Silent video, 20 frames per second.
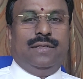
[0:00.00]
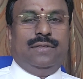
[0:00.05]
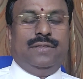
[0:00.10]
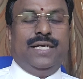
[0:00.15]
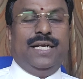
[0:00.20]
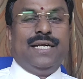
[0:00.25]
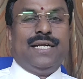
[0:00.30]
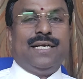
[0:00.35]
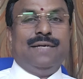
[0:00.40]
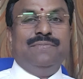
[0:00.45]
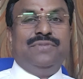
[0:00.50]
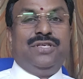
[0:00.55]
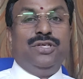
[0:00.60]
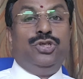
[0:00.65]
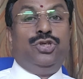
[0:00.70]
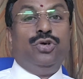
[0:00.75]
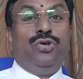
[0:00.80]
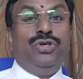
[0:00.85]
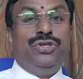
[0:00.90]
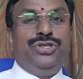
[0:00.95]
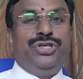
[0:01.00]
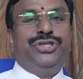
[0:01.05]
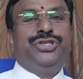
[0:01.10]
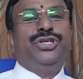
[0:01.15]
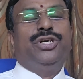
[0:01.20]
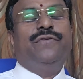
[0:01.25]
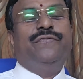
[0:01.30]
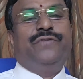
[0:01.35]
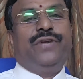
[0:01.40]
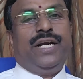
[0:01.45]
Then comes the
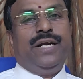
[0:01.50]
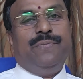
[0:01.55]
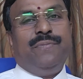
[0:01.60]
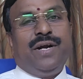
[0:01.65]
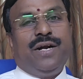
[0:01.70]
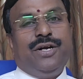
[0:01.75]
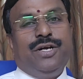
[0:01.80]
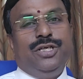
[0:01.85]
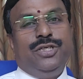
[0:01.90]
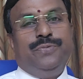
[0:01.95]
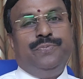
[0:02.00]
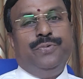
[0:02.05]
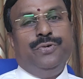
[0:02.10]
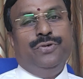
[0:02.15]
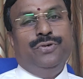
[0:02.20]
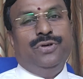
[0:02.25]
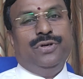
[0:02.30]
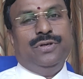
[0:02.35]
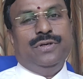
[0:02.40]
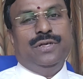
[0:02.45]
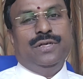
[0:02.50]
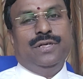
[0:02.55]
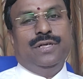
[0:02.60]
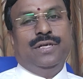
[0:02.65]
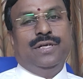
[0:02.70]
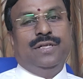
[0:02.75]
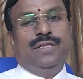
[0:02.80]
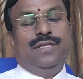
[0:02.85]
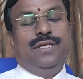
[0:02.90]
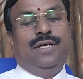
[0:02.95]
jurisdiction of trademark dispute.
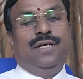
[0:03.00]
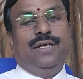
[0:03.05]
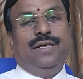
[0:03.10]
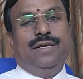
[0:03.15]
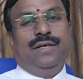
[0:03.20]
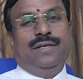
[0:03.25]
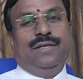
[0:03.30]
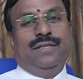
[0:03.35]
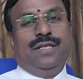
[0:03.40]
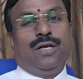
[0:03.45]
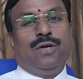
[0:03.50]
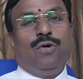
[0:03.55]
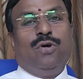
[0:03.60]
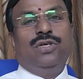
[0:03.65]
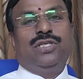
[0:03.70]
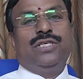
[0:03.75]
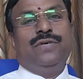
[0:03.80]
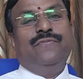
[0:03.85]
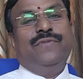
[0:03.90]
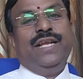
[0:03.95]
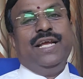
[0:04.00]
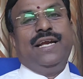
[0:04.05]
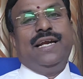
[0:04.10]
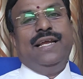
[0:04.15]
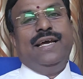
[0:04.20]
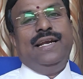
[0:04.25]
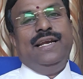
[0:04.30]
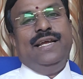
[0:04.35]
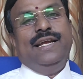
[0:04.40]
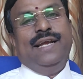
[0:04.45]
The courts have very
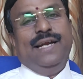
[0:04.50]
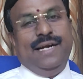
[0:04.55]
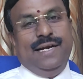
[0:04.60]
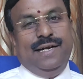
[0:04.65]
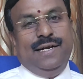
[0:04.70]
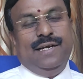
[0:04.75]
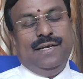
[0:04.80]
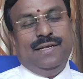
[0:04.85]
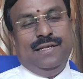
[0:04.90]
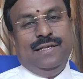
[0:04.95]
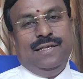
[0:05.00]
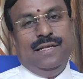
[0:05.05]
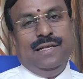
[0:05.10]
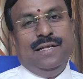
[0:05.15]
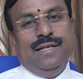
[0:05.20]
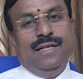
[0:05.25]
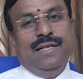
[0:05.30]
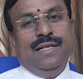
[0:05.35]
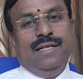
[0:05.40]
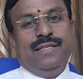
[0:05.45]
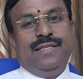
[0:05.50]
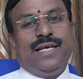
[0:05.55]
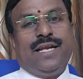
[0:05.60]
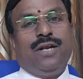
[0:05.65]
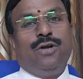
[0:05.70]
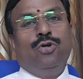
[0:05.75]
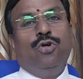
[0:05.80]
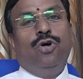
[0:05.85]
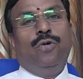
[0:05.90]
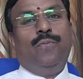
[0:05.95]
clearly held there
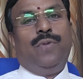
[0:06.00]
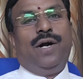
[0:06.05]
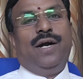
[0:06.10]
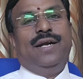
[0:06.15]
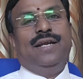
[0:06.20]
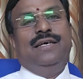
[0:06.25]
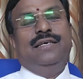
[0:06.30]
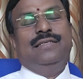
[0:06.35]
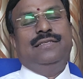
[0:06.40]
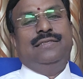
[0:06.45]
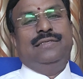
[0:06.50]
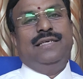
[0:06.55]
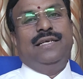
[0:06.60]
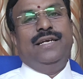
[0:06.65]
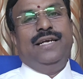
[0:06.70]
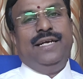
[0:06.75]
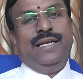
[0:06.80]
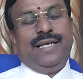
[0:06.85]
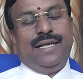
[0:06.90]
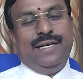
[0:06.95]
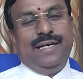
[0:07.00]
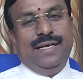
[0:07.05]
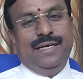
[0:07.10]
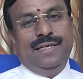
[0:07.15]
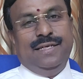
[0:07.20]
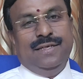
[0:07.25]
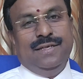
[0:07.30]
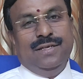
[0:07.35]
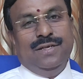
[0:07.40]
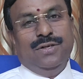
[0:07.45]
are no borders in
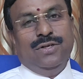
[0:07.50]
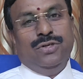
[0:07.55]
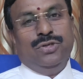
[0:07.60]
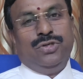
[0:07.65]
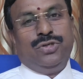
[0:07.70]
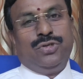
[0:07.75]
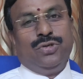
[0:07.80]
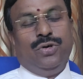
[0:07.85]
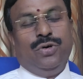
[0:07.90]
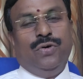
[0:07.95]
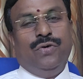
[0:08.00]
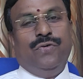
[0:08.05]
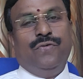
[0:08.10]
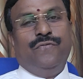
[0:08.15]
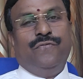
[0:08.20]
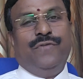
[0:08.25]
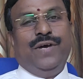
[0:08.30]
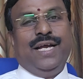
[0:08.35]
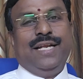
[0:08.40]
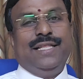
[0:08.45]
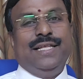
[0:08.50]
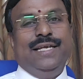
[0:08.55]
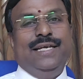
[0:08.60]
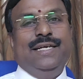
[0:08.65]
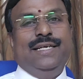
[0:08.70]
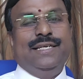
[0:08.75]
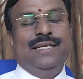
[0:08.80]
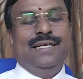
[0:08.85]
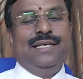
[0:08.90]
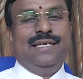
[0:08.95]
internet. So where the
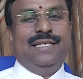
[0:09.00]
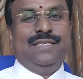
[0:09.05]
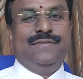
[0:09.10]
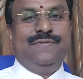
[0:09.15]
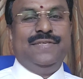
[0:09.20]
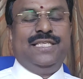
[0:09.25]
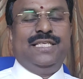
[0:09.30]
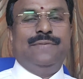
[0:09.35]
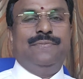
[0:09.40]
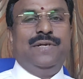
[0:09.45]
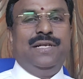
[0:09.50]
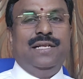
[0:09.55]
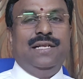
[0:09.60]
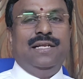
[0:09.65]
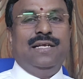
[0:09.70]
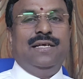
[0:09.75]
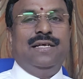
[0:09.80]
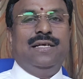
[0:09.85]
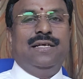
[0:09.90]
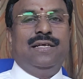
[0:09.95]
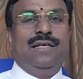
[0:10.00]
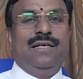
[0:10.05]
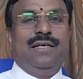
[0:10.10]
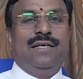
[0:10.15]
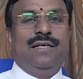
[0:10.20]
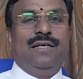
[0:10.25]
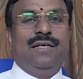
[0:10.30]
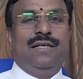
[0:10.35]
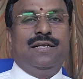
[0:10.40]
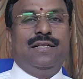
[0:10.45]
internet is visible,
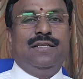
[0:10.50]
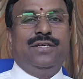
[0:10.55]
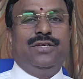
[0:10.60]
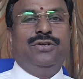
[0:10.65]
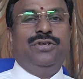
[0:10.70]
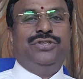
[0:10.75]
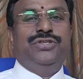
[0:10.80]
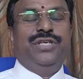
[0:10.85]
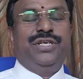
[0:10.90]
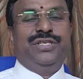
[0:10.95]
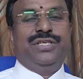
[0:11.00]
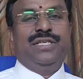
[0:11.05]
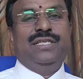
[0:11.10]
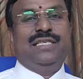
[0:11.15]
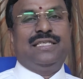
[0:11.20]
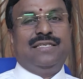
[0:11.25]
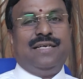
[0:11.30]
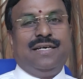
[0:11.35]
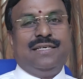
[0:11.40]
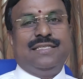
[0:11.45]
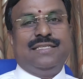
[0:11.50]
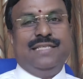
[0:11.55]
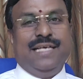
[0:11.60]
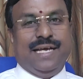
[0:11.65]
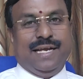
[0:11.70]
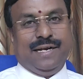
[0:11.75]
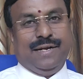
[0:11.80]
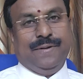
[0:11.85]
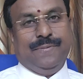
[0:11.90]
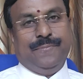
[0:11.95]
the jurisdiction starts
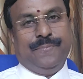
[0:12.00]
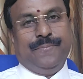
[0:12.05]
there.